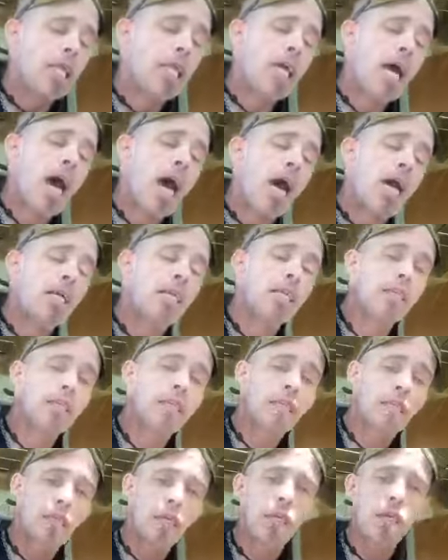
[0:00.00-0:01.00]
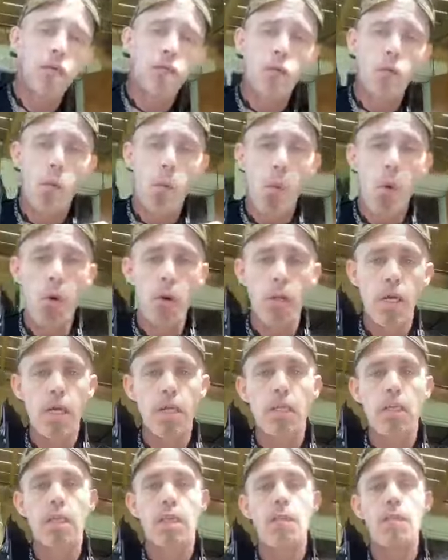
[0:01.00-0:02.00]
that the city of New
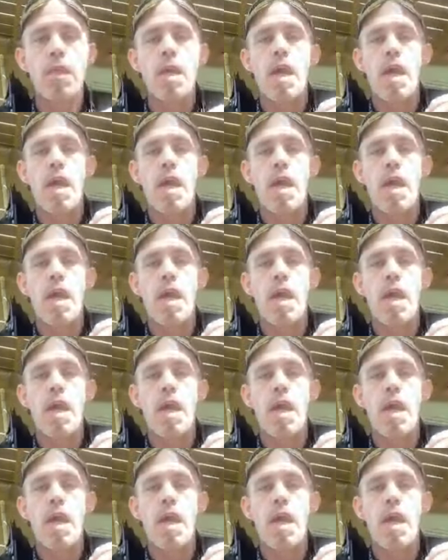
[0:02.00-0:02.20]
Orleans